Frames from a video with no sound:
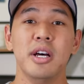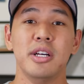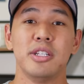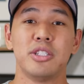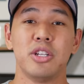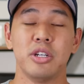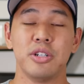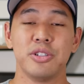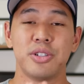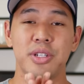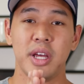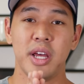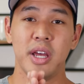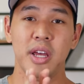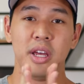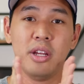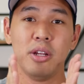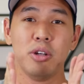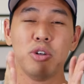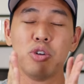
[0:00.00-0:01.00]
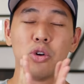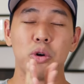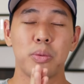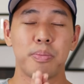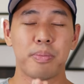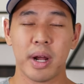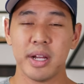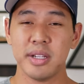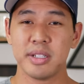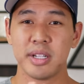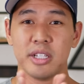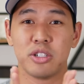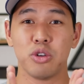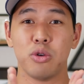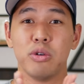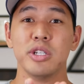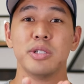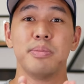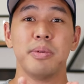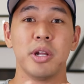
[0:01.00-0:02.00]
So say your price has
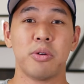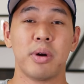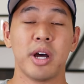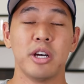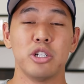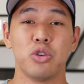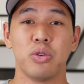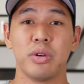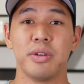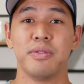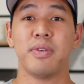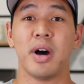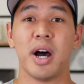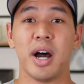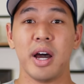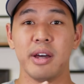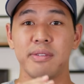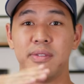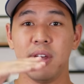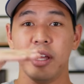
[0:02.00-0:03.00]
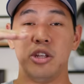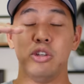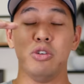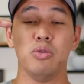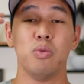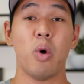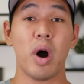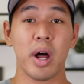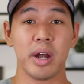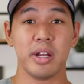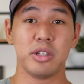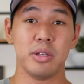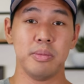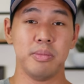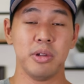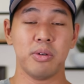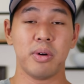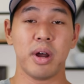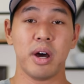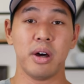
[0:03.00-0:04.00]
always been around 25 and you want it to
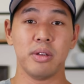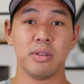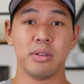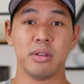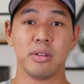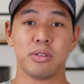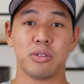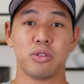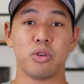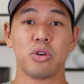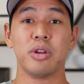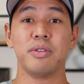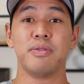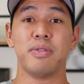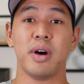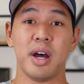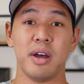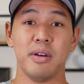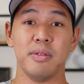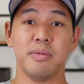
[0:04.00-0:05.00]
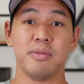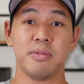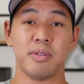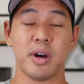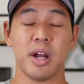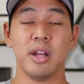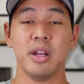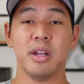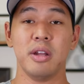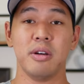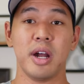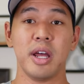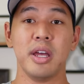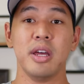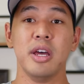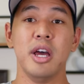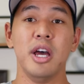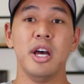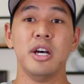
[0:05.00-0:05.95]
be around 35, right?